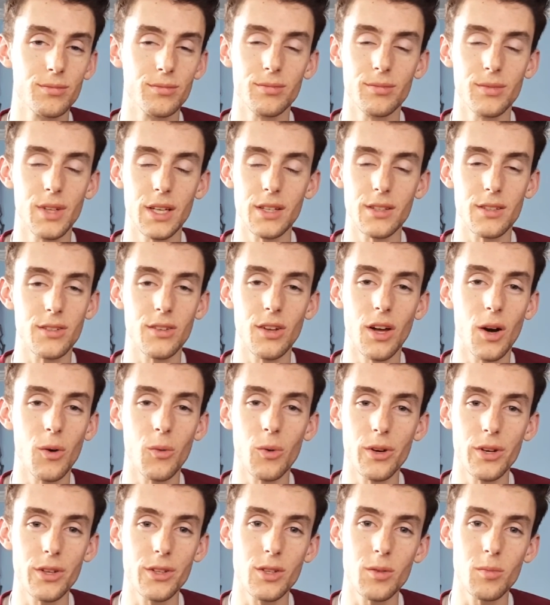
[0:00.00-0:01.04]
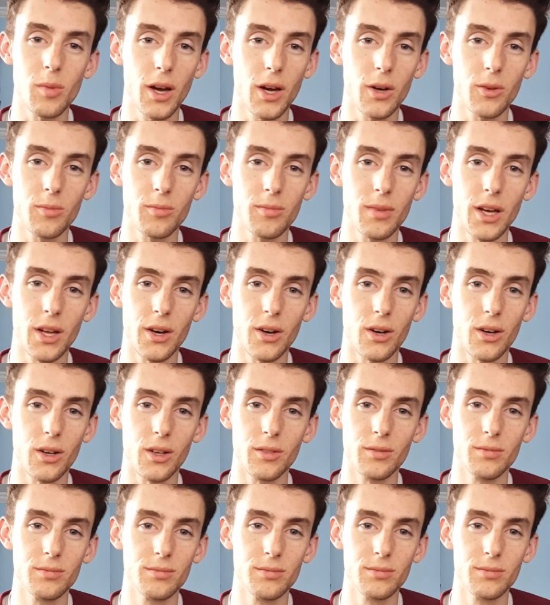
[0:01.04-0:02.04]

That's not what it's about at all.